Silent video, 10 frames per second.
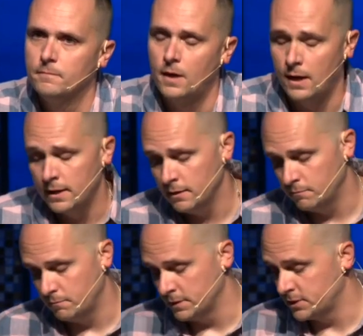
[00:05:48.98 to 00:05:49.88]
I,
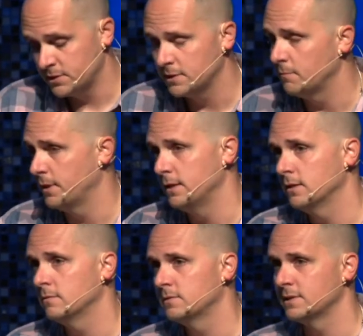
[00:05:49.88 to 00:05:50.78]
it's just an
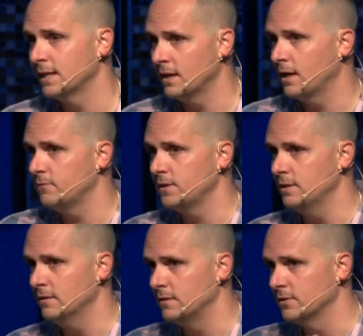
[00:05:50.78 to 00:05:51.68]
opinion. It's the
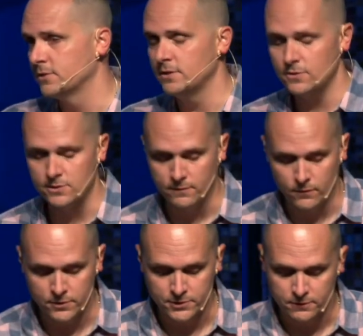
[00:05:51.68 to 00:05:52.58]
NIV, Neil's interesting
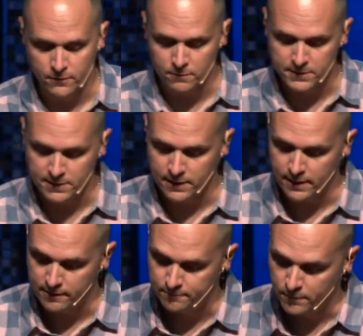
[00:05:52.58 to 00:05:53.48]
version. You've heard me say
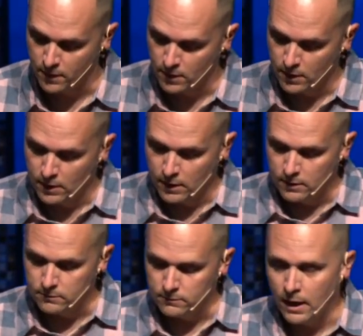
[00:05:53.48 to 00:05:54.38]
that.
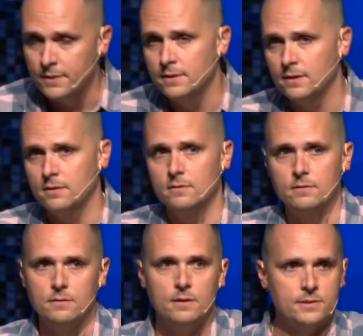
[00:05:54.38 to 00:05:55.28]
I think
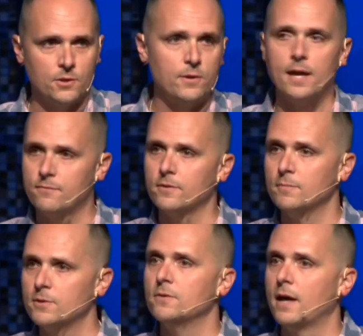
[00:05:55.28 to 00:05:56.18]
it's okay for him
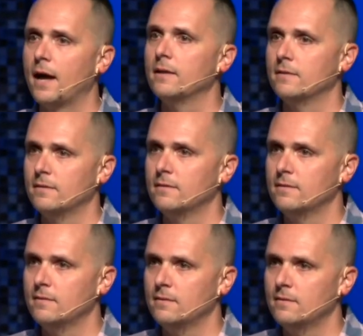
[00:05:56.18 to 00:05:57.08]
to do that.
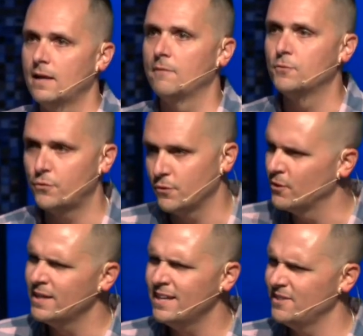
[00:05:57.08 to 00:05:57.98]
After
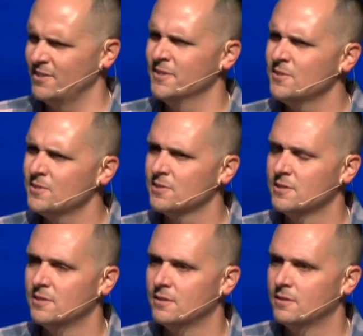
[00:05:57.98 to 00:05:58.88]
38 years,
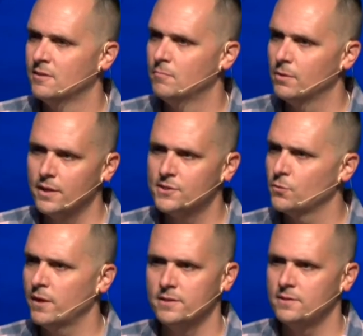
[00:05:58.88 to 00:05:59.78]
blood,
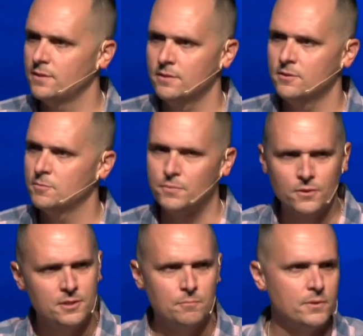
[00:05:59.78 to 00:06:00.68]
sweat, and tears,
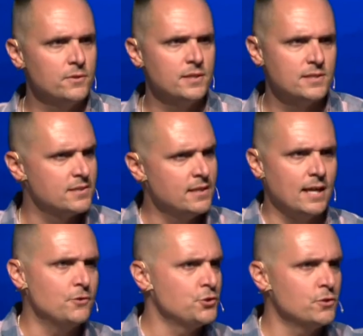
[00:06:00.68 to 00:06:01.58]
building buildings, sending
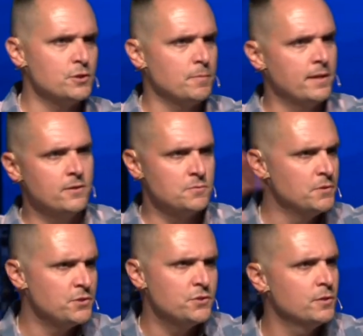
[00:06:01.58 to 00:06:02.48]
out church planners,
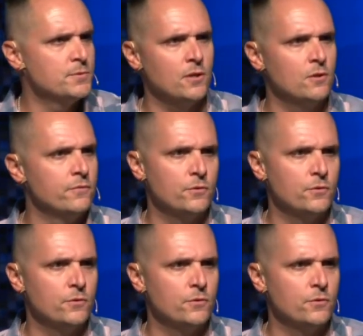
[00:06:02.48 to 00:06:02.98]
mission trips all over